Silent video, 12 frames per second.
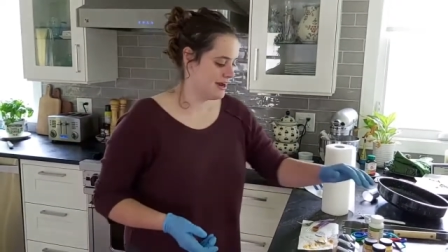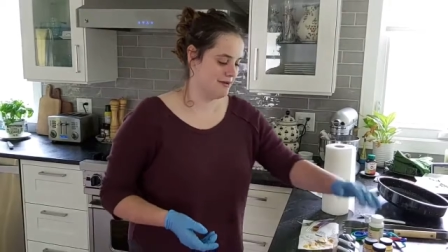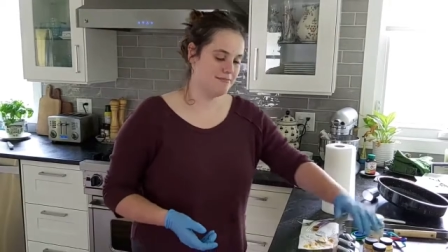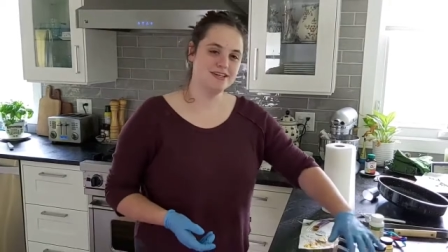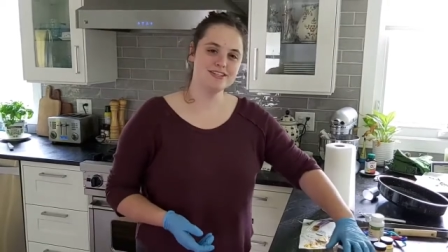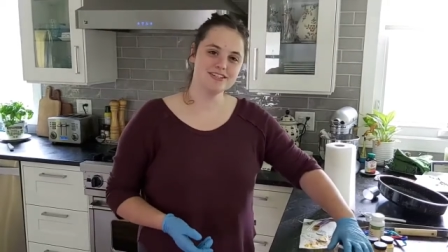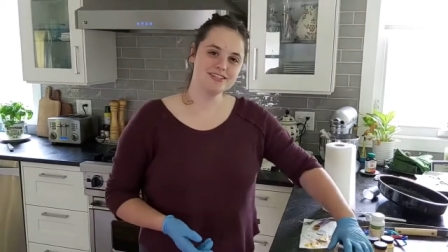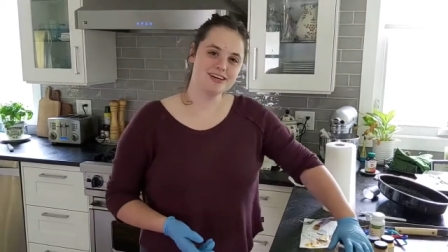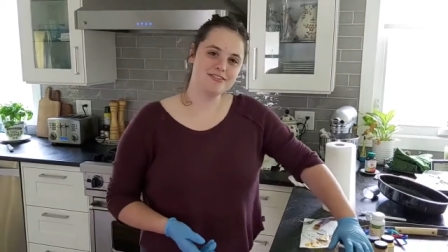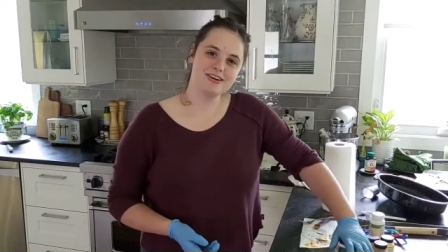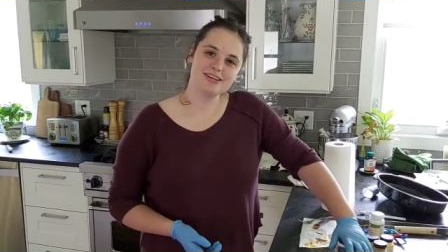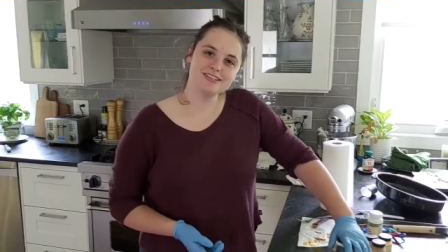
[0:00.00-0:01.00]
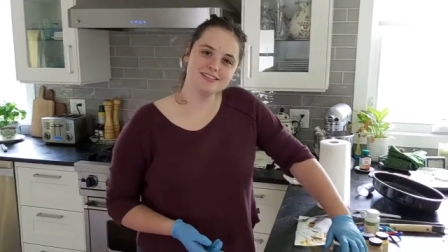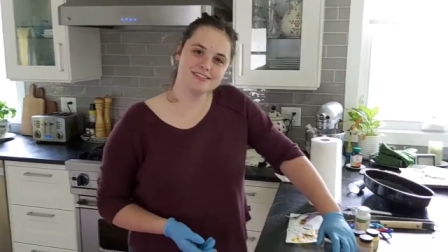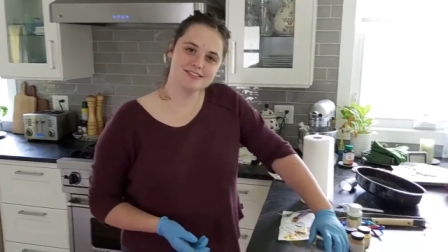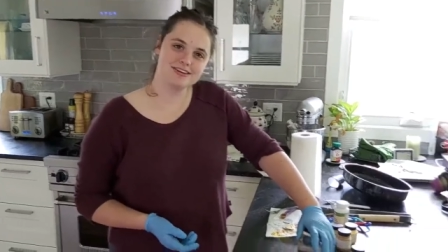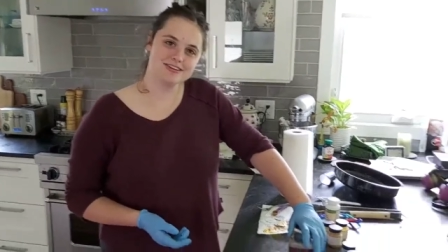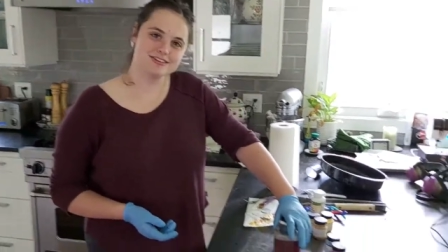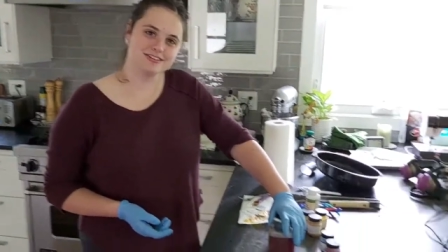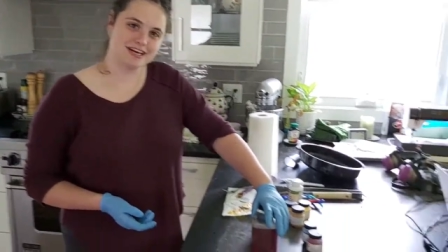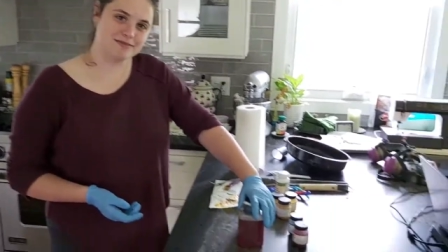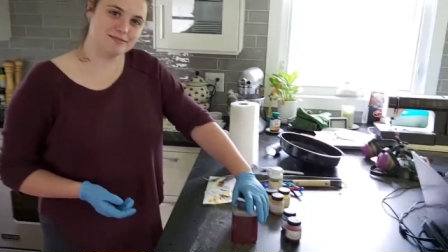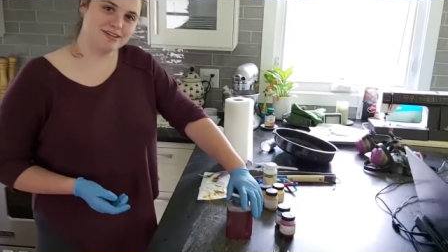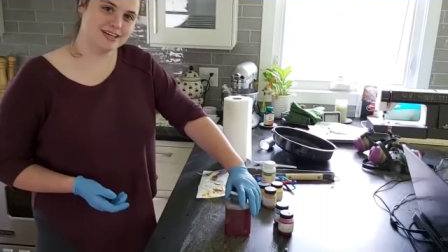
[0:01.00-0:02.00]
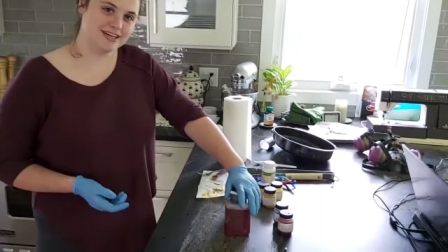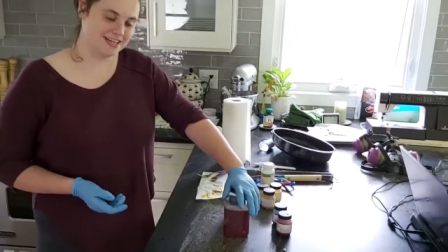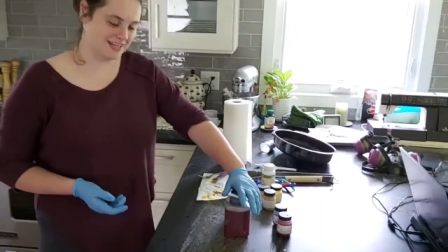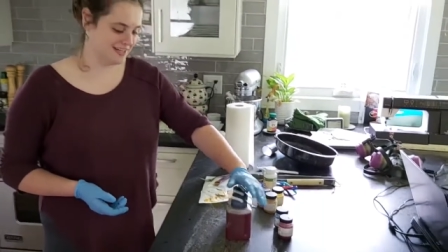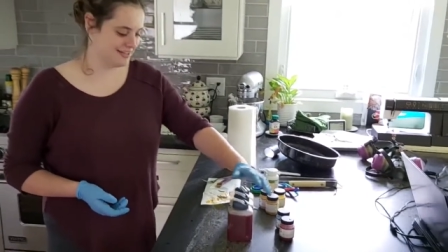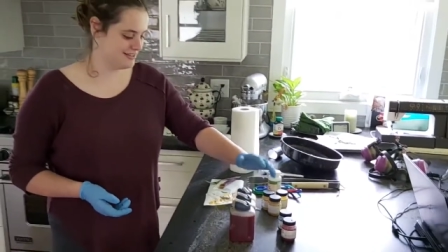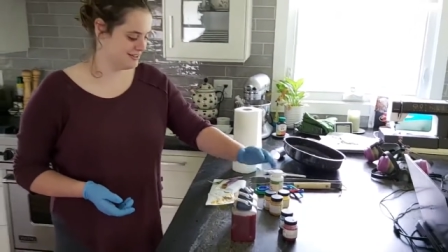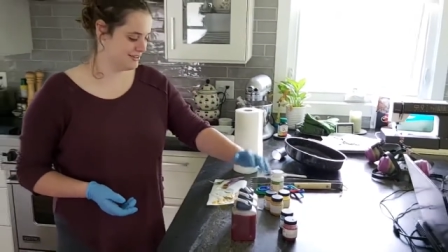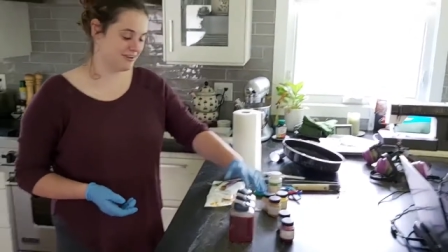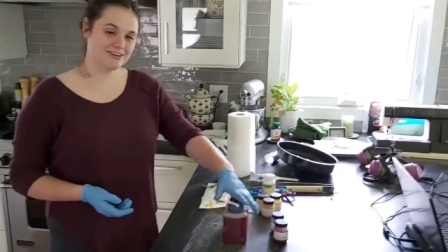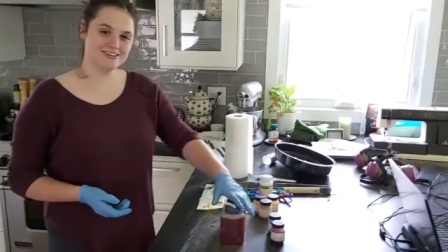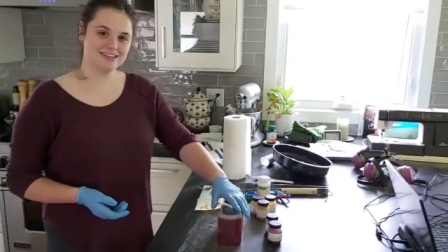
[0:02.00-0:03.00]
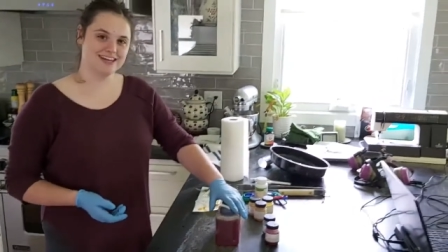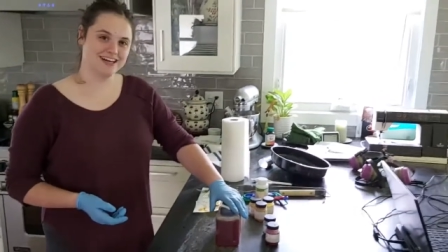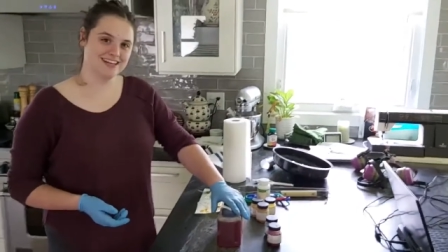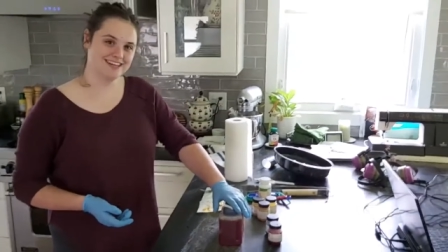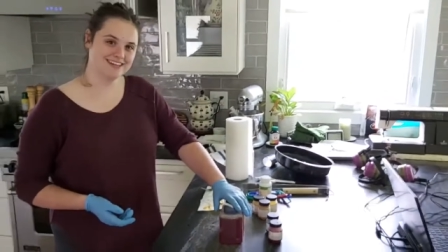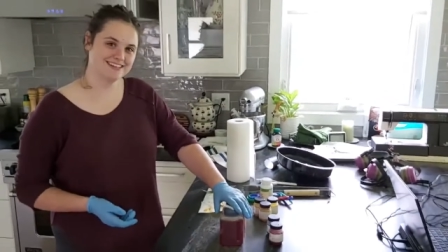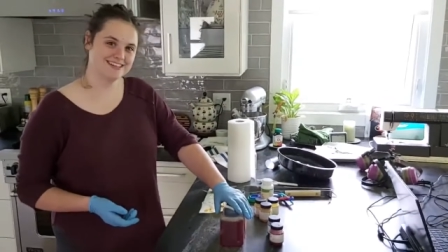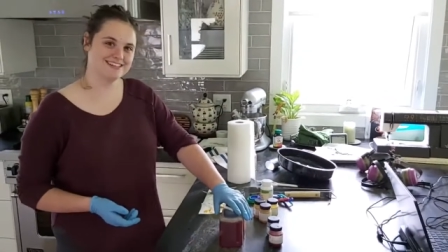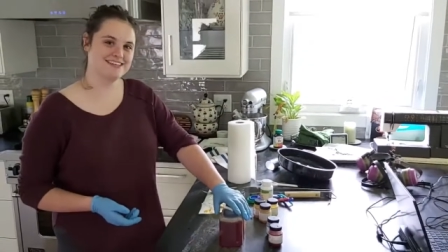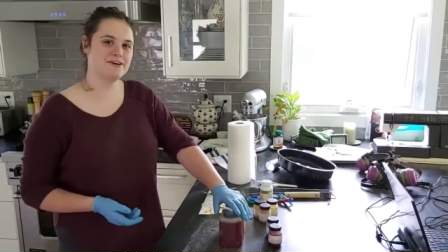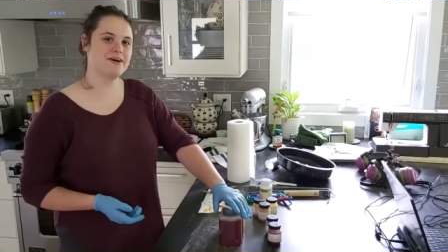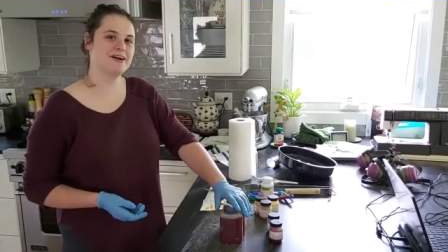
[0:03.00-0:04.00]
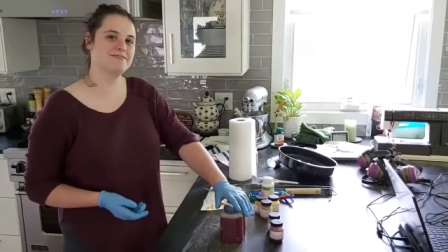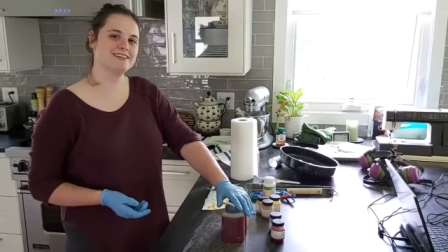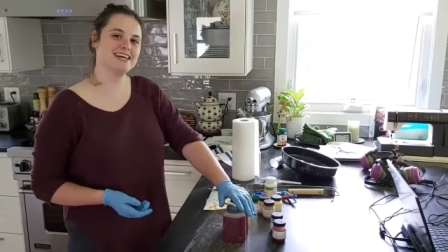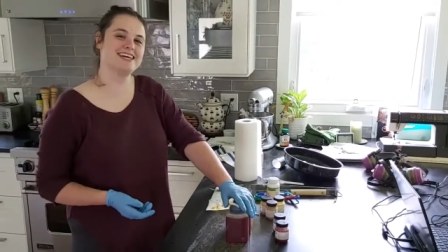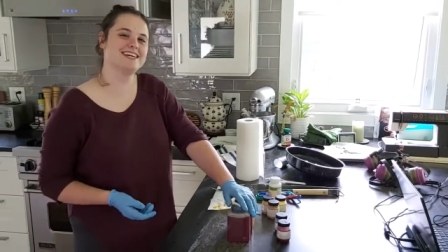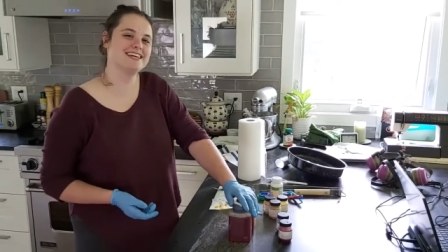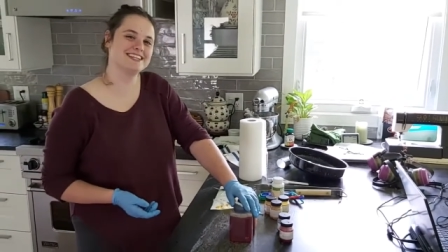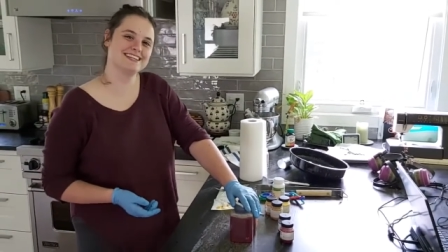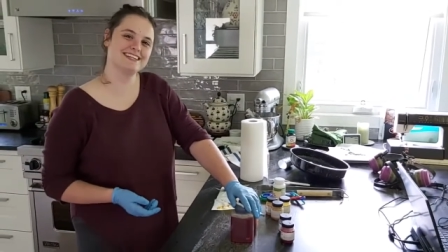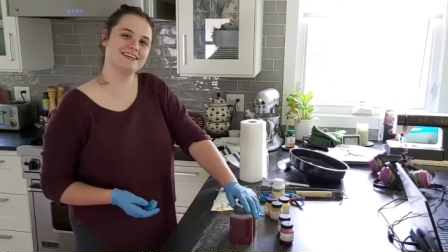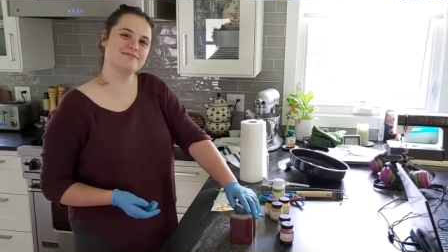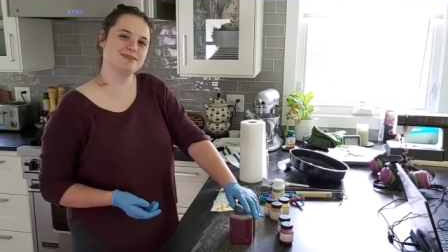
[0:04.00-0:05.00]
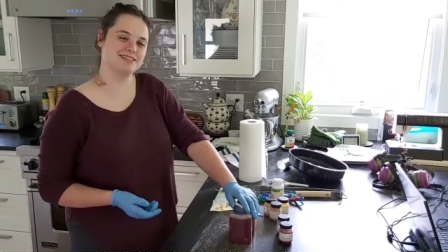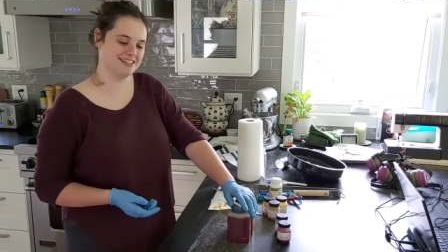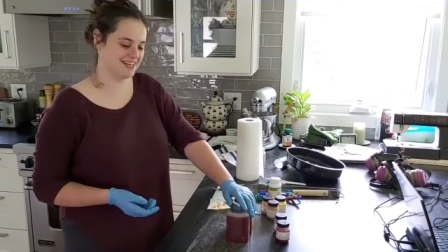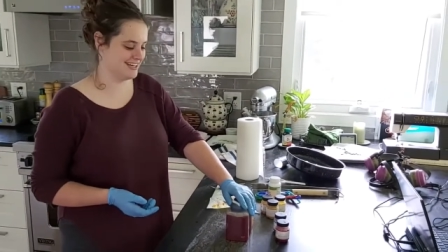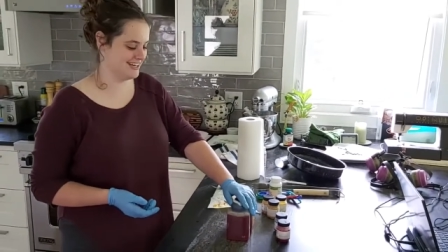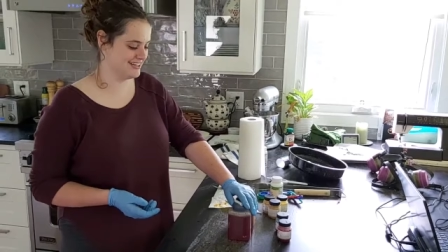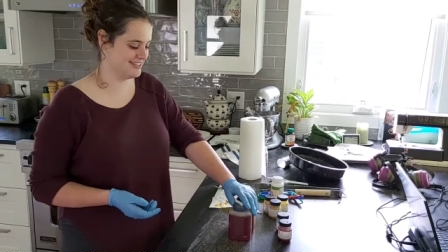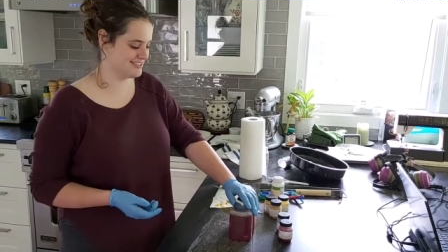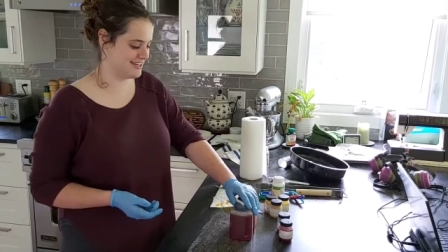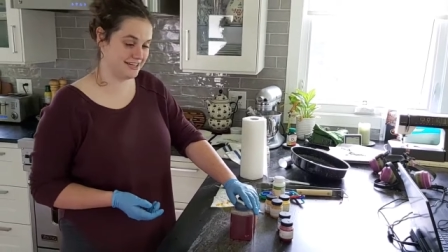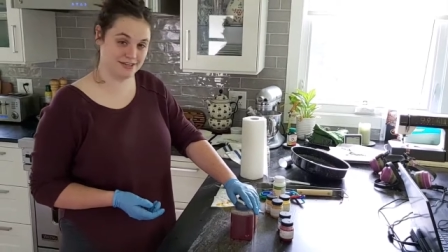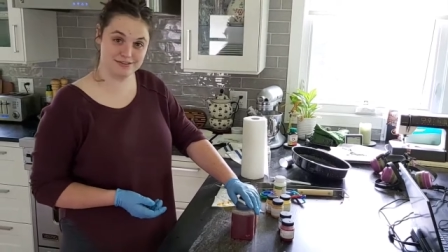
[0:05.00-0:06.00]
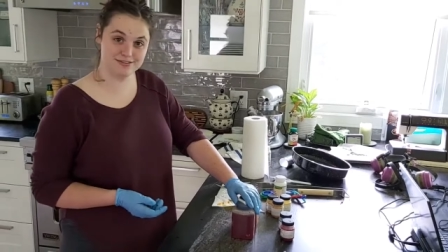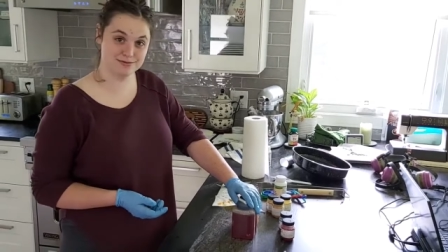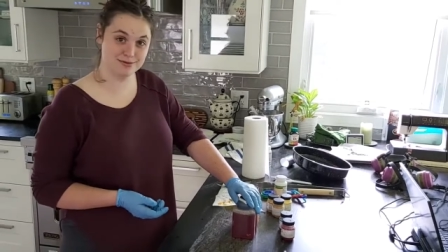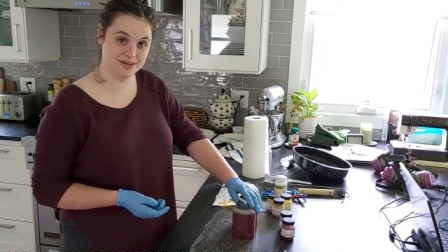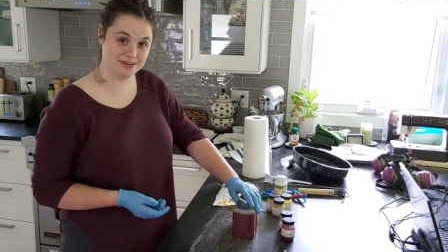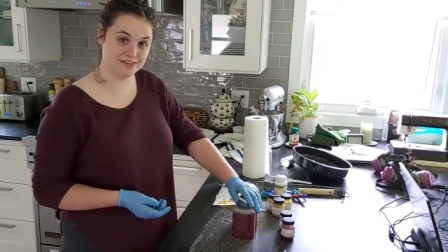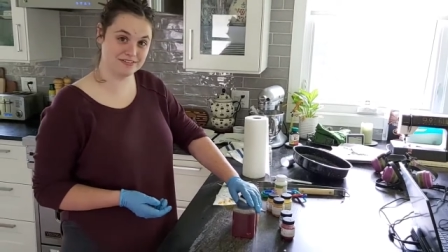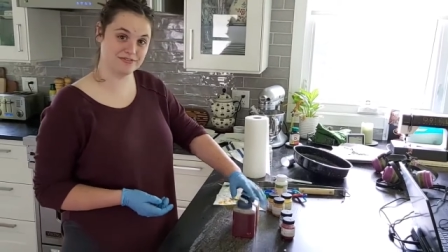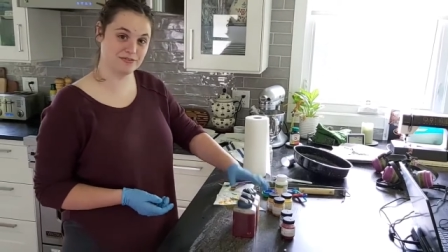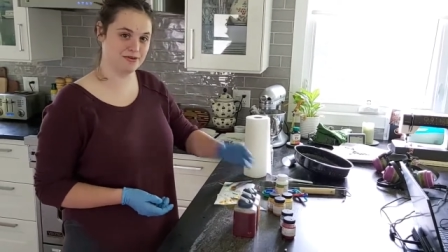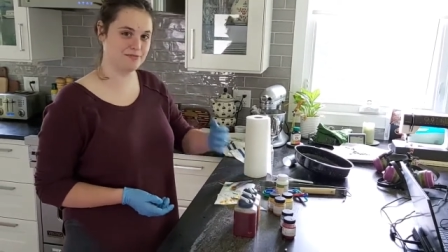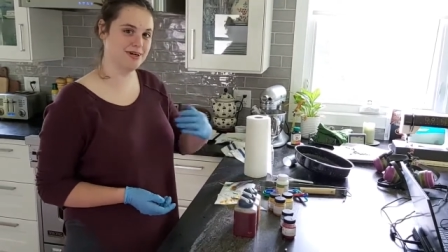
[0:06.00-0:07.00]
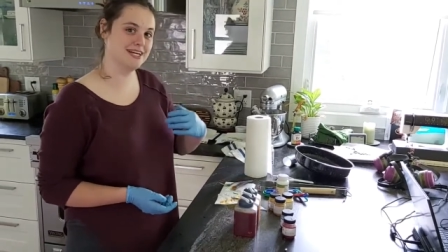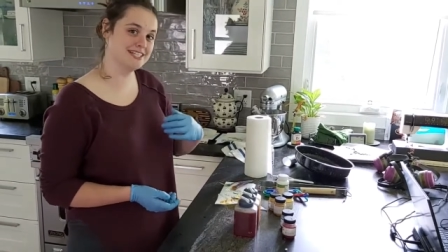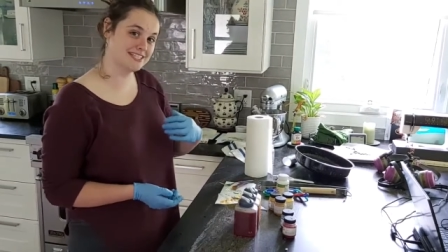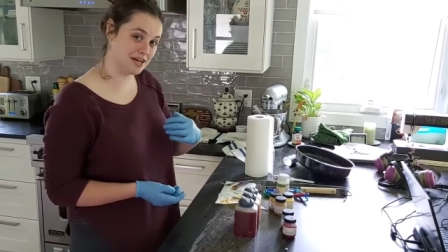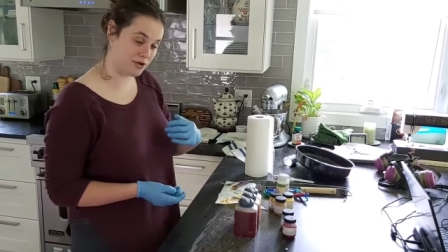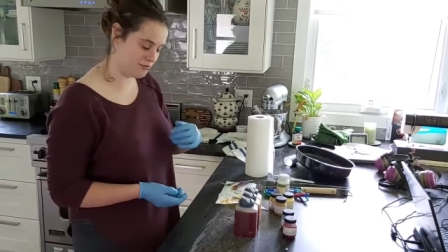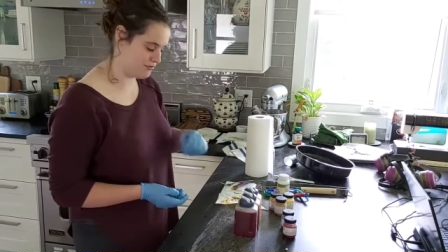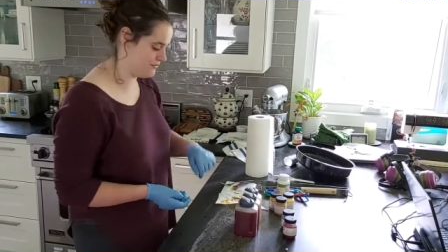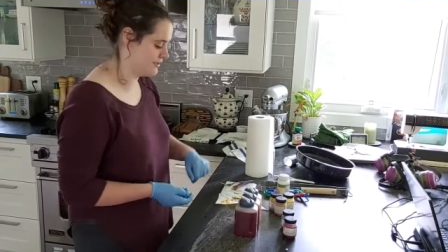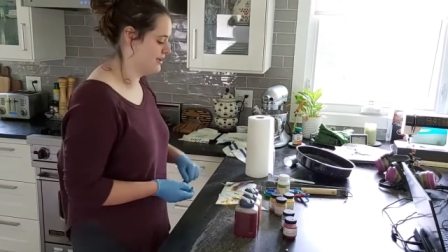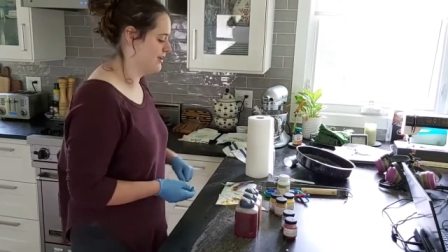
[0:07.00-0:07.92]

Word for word: I mentioned I wanted to start dabbling in yarn dyeing, so I'm taking the leap and dyeing an entire sweater for myself.